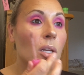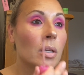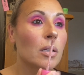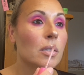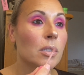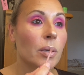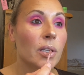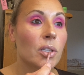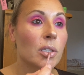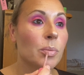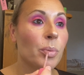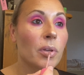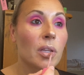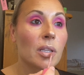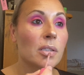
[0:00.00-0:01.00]
So I just
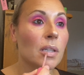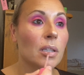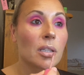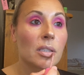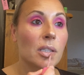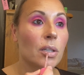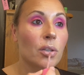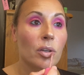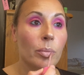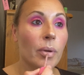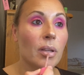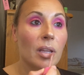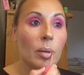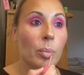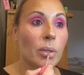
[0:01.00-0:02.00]
put this on the center of my
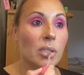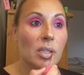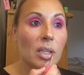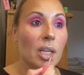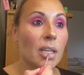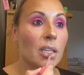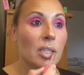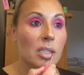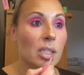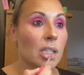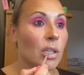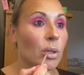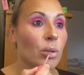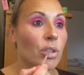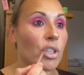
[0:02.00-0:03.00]
lip. It's the latest
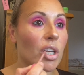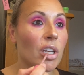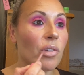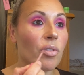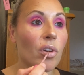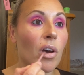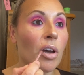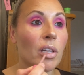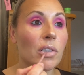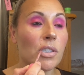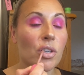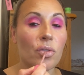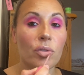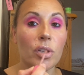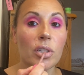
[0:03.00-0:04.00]
nude shade I've got. It's
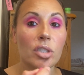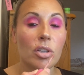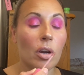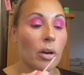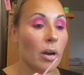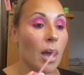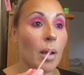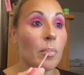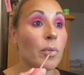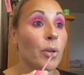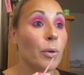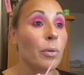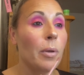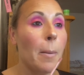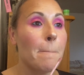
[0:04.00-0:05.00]
Jeffree Star I'm
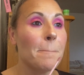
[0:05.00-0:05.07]
Nude.